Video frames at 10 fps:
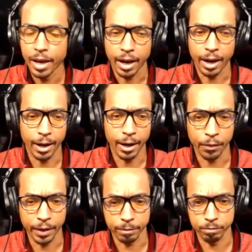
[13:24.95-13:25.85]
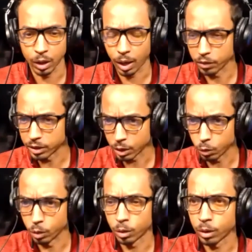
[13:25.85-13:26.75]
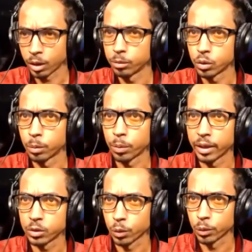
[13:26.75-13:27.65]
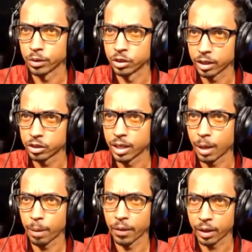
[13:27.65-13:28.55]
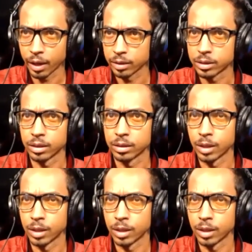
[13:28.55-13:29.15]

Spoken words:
That obviously we will come to a place where we're judged not by the content,